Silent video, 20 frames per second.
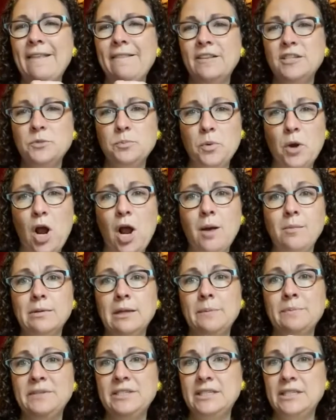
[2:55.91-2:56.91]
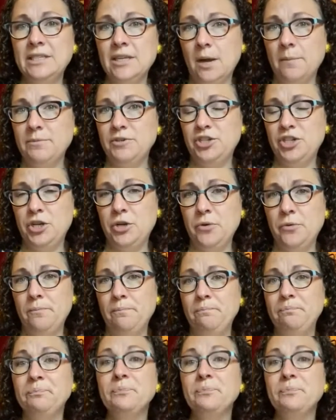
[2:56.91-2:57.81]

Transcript: this problem stumped you.